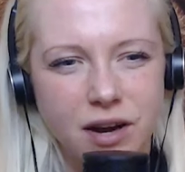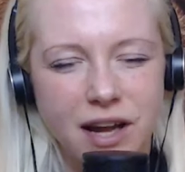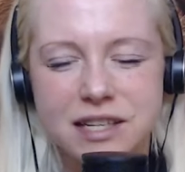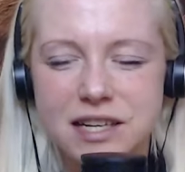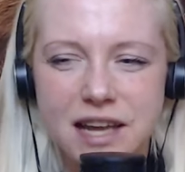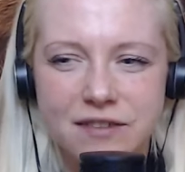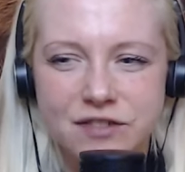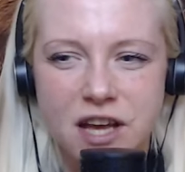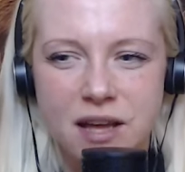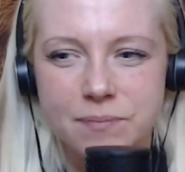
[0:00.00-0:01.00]
You know, I didn't
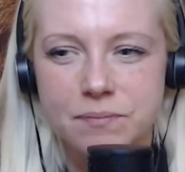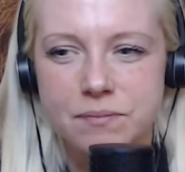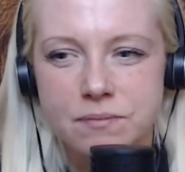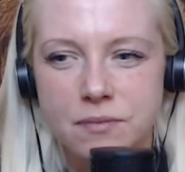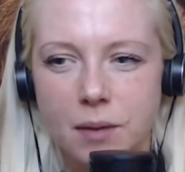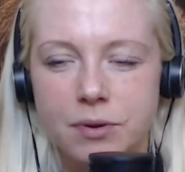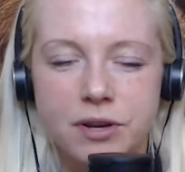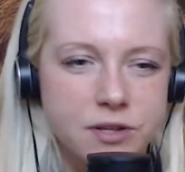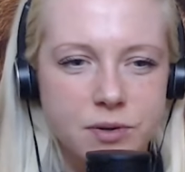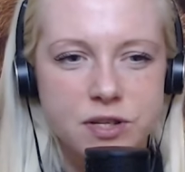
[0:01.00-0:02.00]
have time. I'm
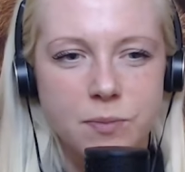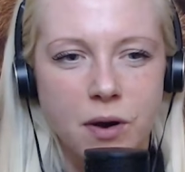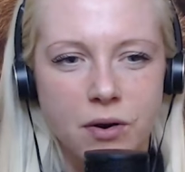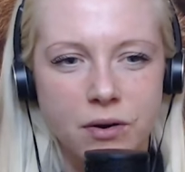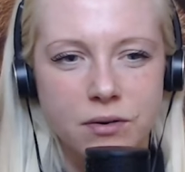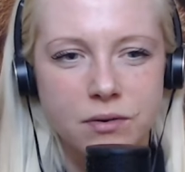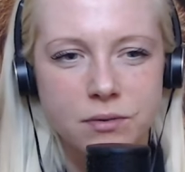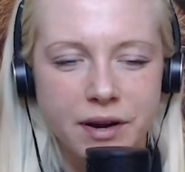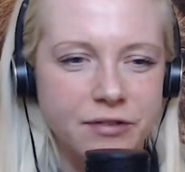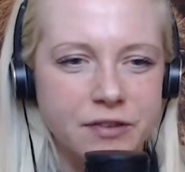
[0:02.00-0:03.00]
going to do it tomorrow,
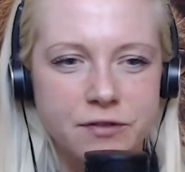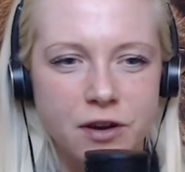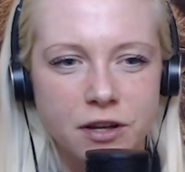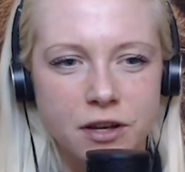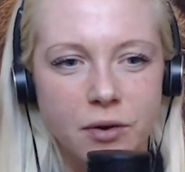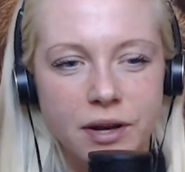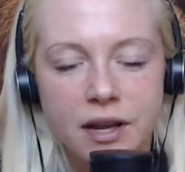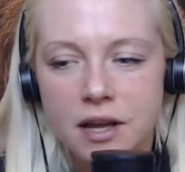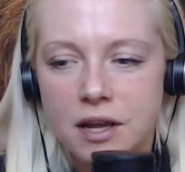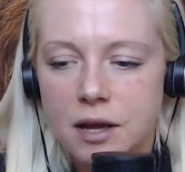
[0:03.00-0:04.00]
whatever the fuck, you know.
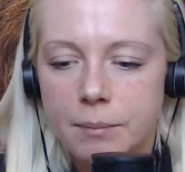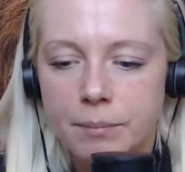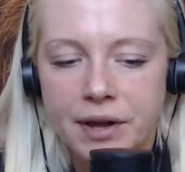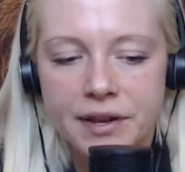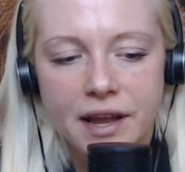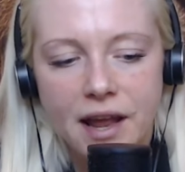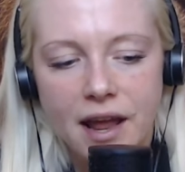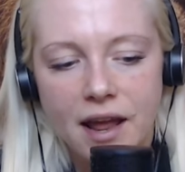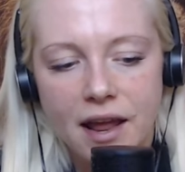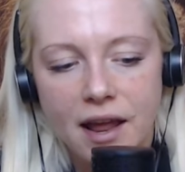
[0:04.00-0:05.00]
And, but,
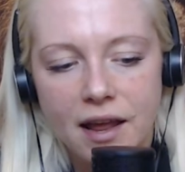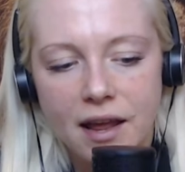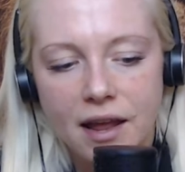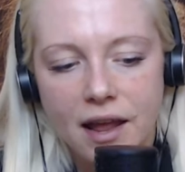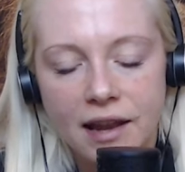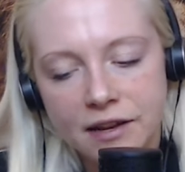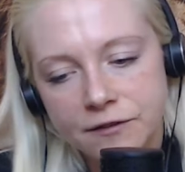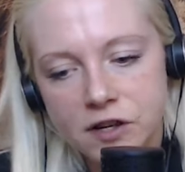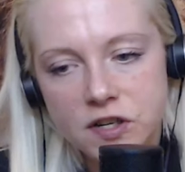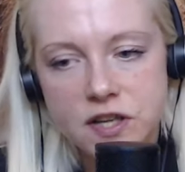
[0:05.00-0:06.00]
and
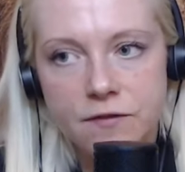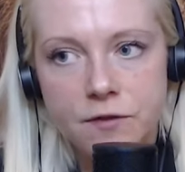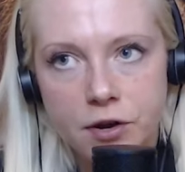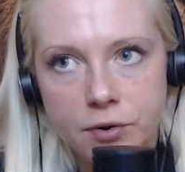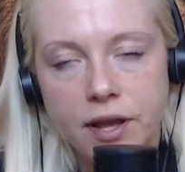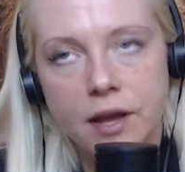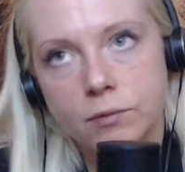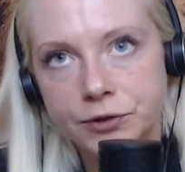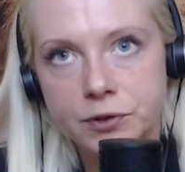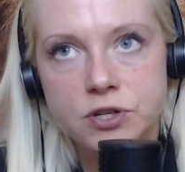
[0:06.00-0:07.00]
at first I thought, okay,
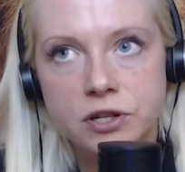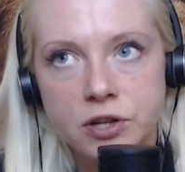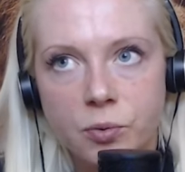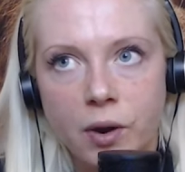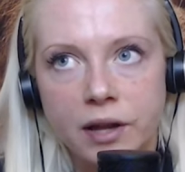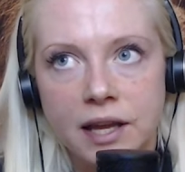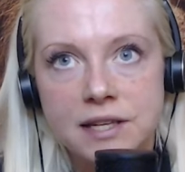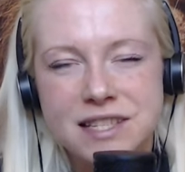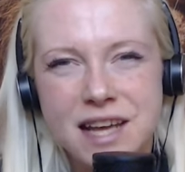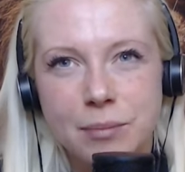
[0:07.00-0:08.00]
well, those are little white
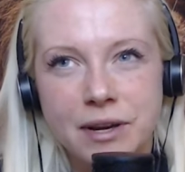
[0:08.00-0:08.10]
lies. Yeah.